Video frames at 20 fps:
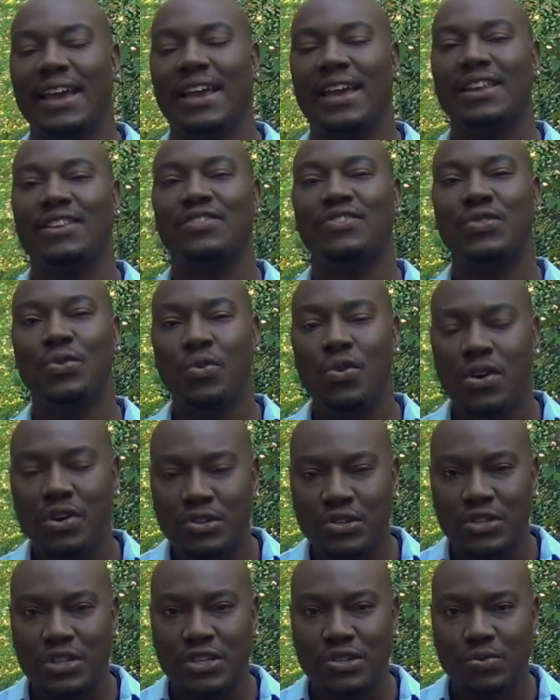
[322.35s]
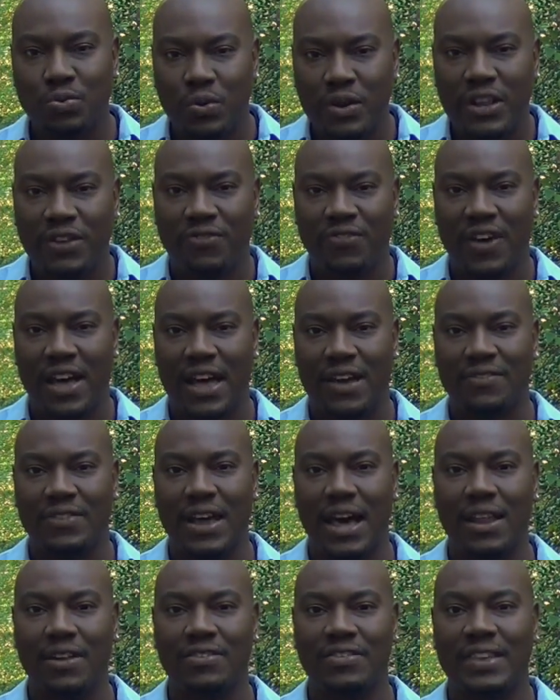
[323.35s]
It is
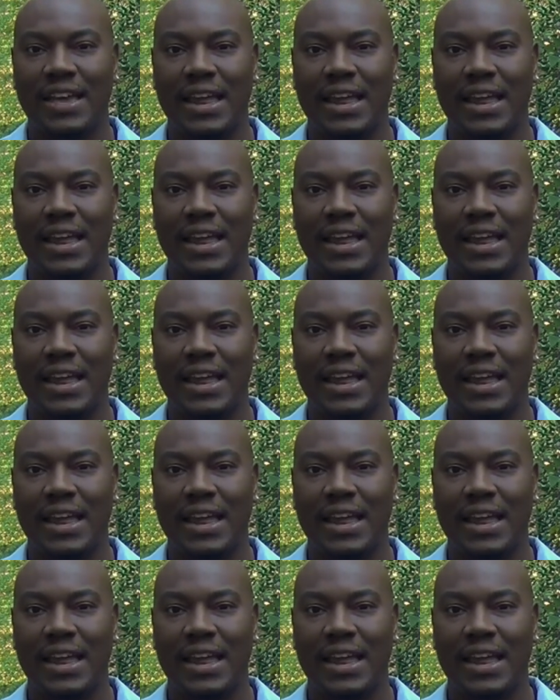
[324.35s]
$225.